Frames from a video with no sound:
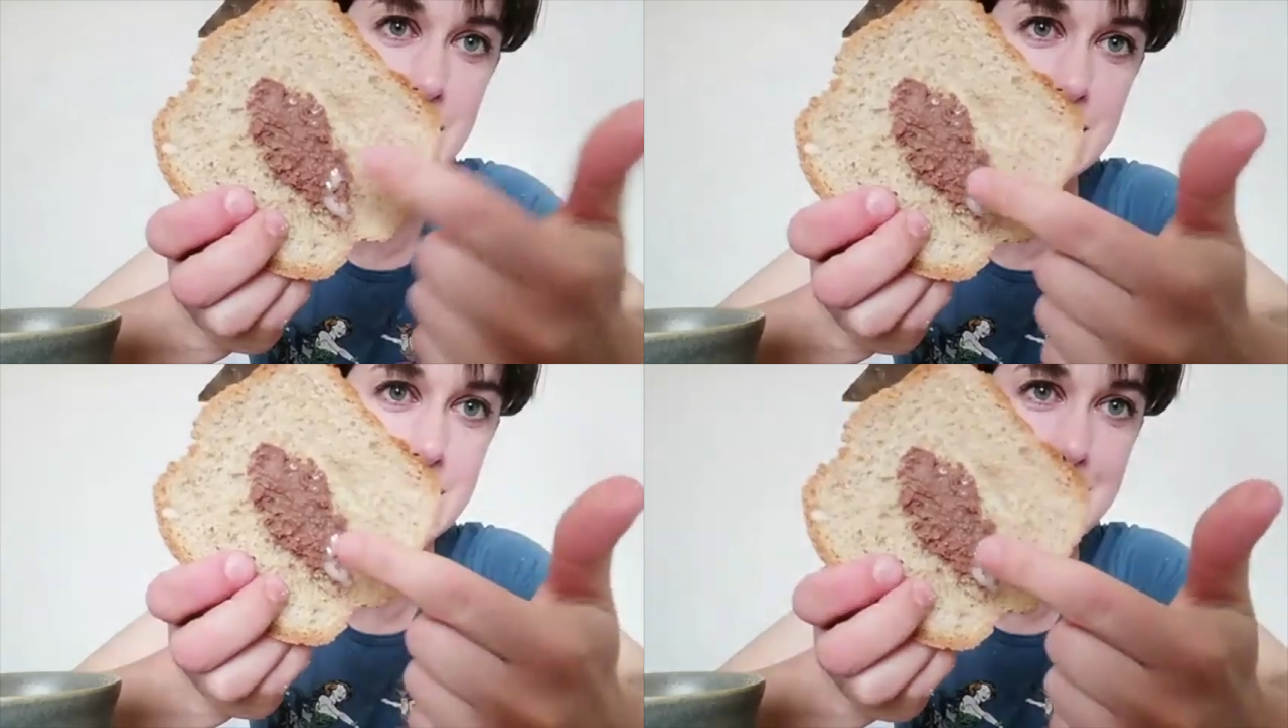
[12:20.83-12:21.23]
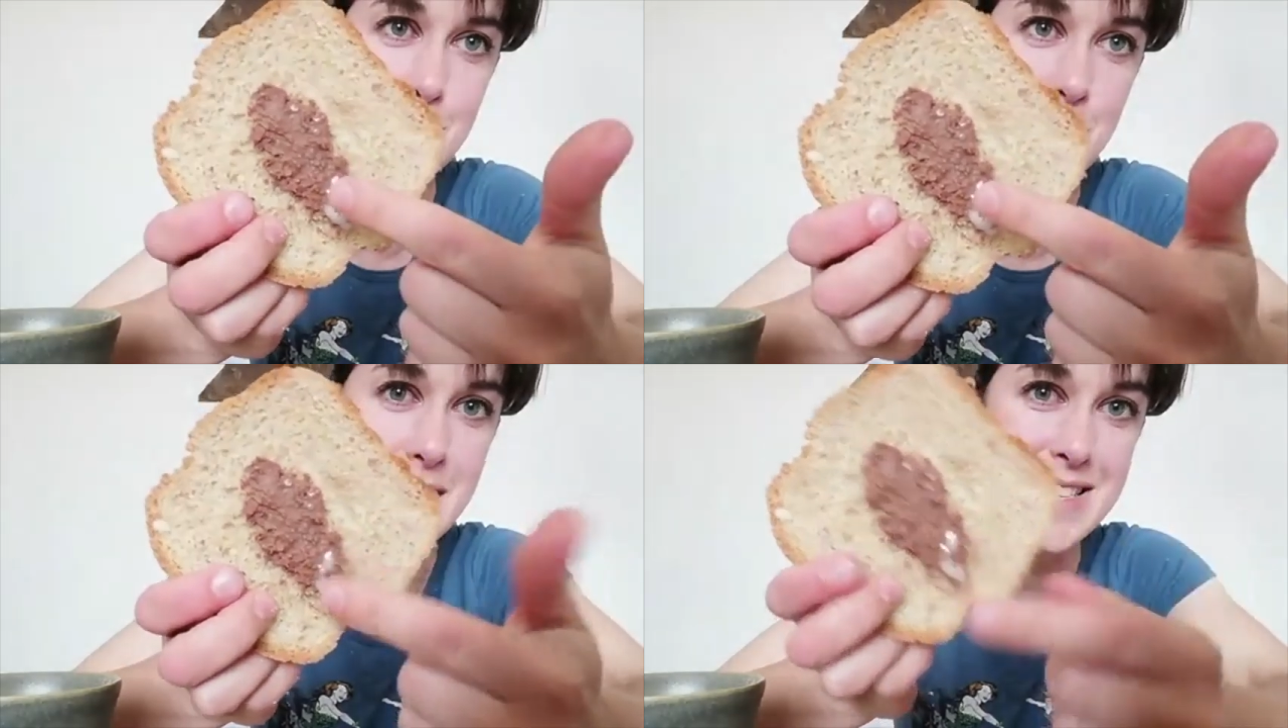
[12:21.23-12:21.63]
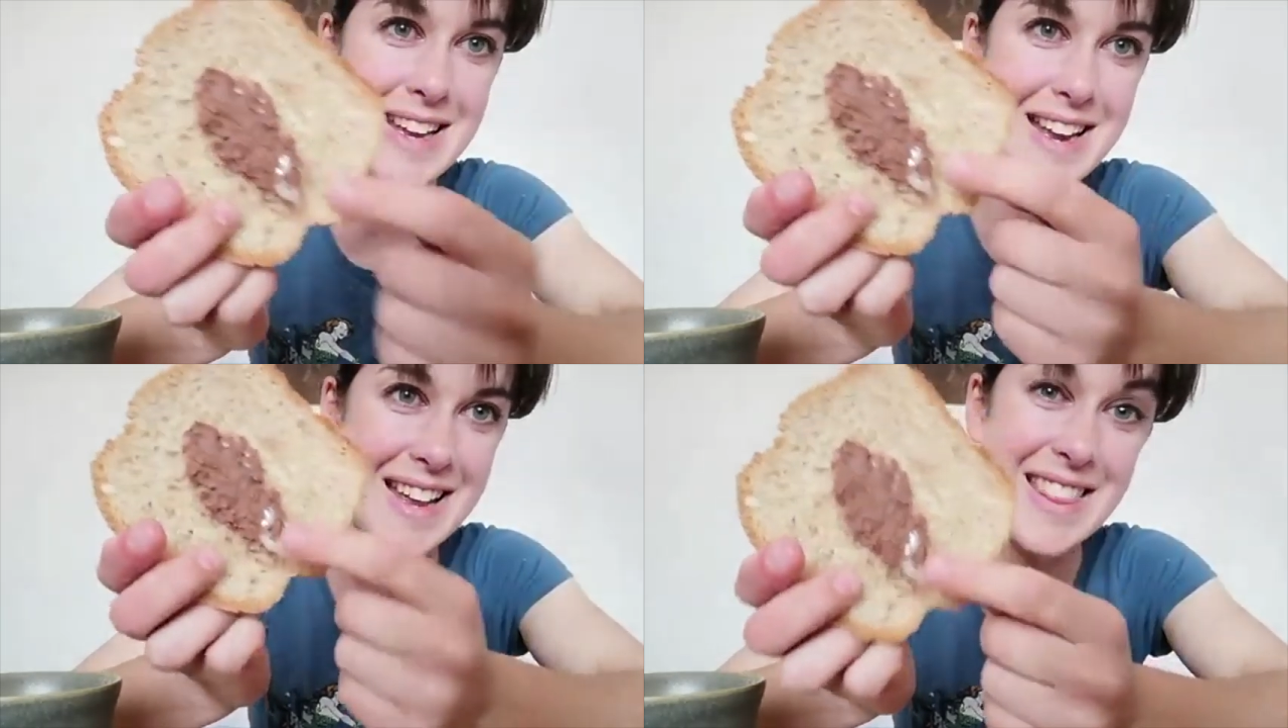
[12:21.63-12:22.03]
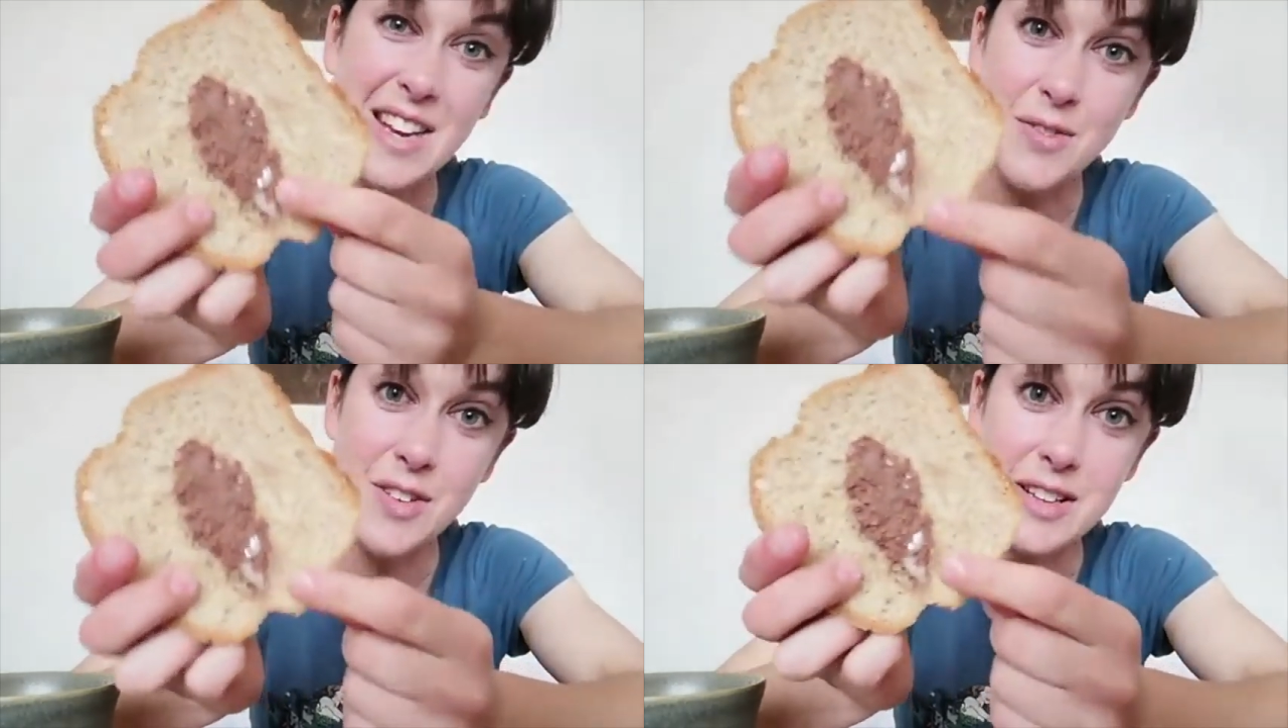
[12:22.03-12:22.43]
into some bread and
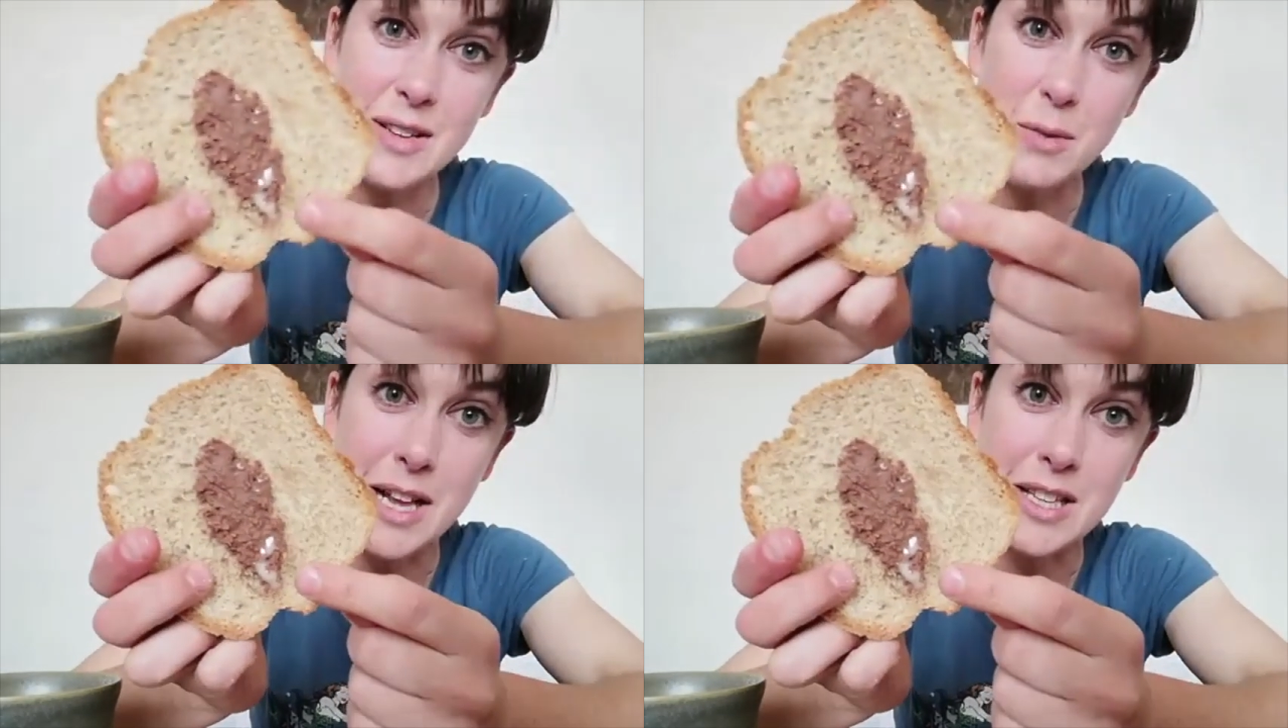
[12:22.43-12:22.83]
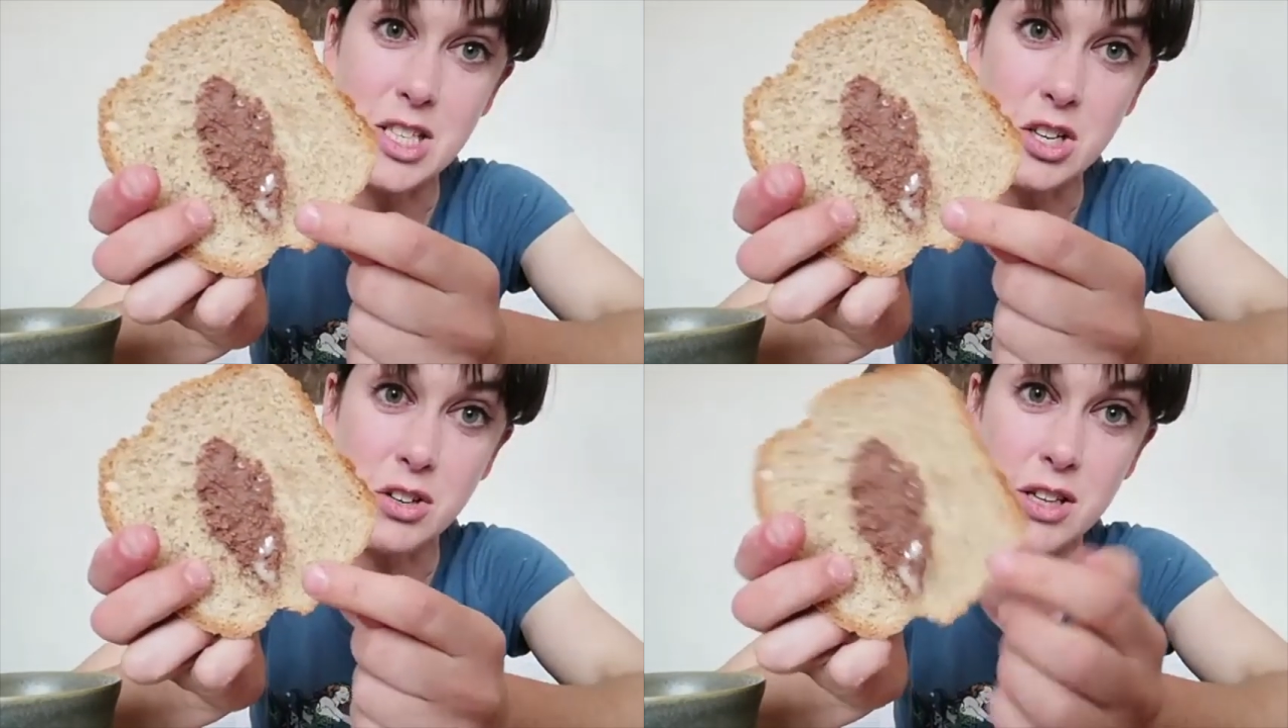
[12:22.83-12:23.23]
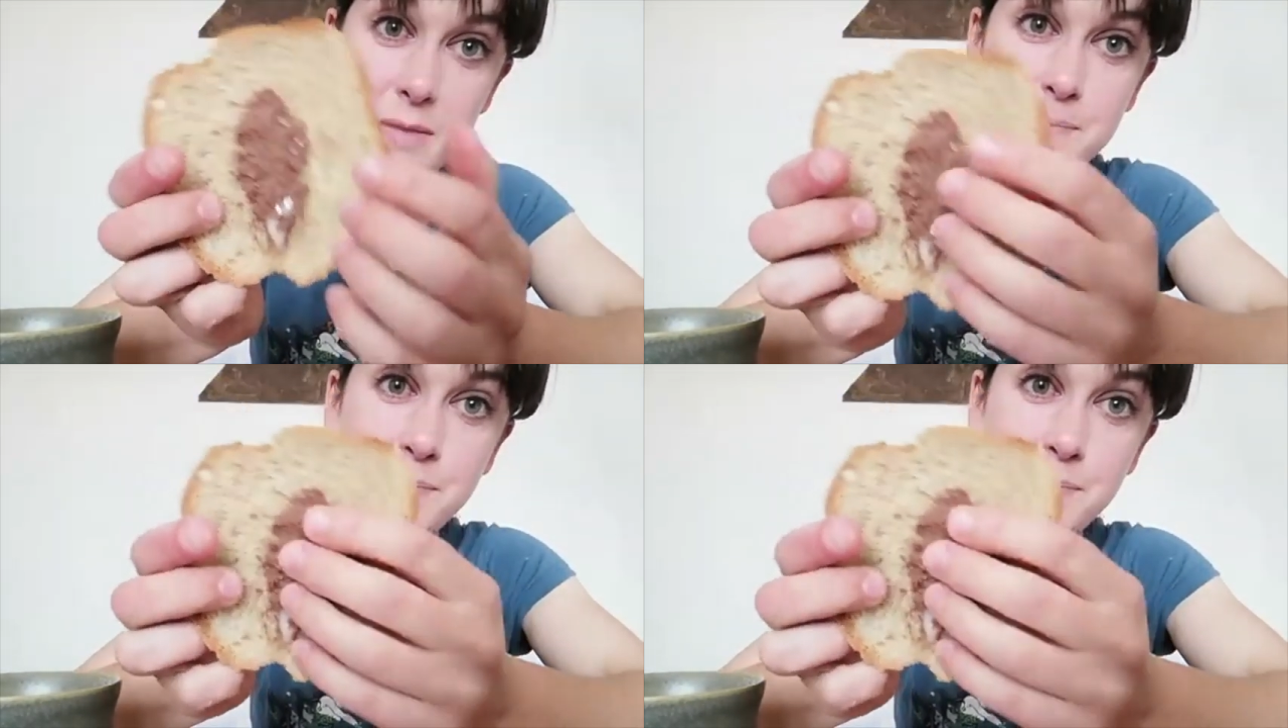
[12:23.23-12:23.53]
then filled it with melted chocolate.